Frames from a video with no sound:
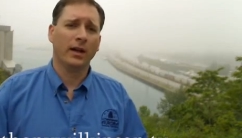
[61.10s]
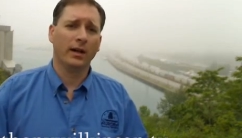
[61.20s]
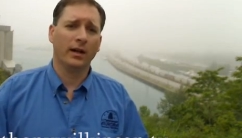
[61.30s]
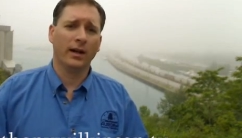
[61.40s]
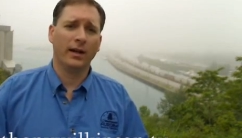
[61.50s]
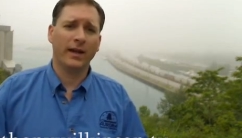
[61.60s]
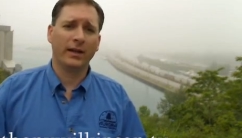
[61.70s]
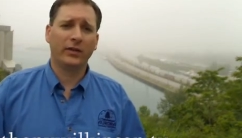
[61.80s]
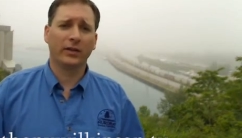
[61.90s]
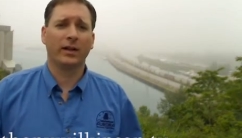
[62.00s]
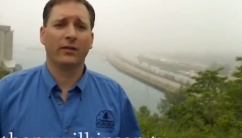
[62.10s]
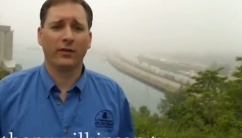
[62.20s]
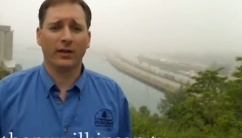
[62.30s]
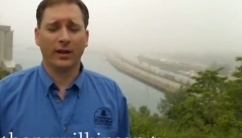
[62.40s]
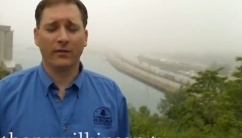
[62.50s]
uh, and that's your
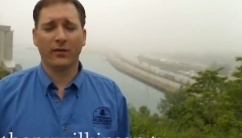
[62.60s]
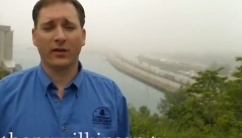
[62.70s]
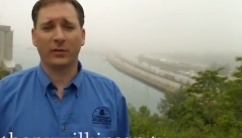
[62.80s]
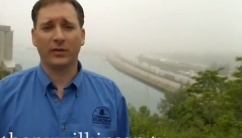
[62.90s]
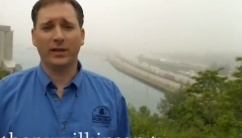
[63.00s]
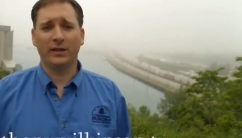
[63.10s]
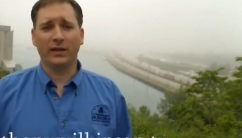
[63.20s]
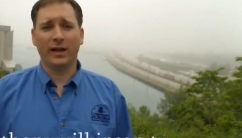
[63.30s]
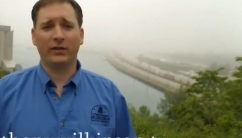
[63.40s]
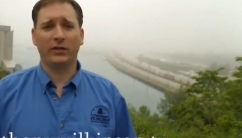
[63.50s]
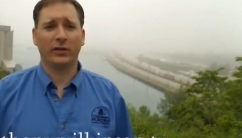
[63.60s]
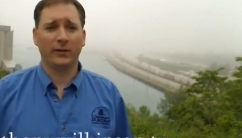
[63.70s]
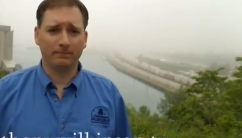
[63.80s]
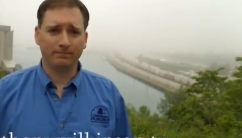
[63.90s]
level, level of expertise and that's your